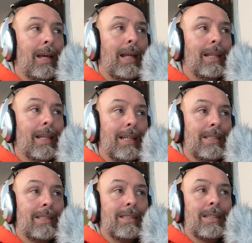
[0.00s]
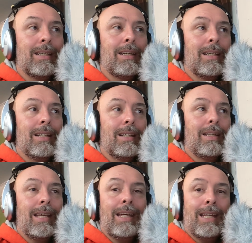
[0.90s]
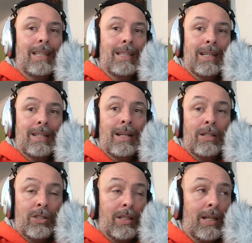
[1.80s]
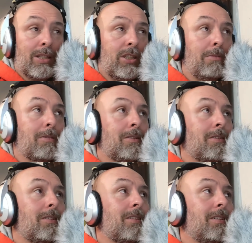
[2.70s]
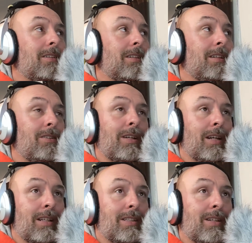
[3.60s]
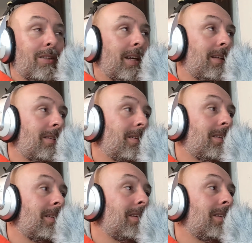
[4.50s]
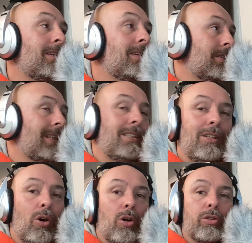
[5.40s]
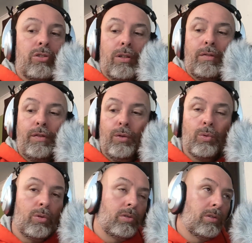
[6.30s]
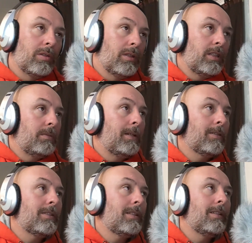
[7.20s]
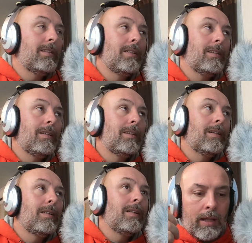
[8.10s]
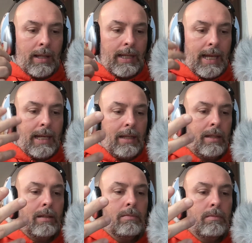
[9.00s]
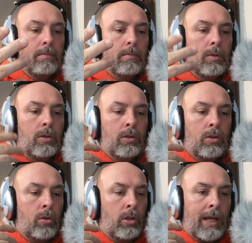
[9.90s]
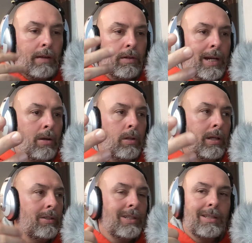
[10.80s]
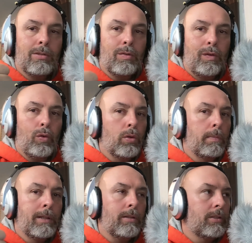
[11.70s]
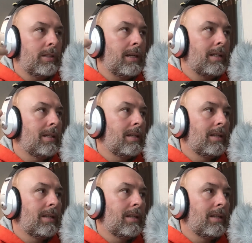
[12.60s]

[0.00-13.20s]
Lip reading: unless they can get that technology a lot cheaper, they're not going to sell that. That's the alternate fuel conspiracy. Like anything, you have your outliers. You got those fuel pills. You got,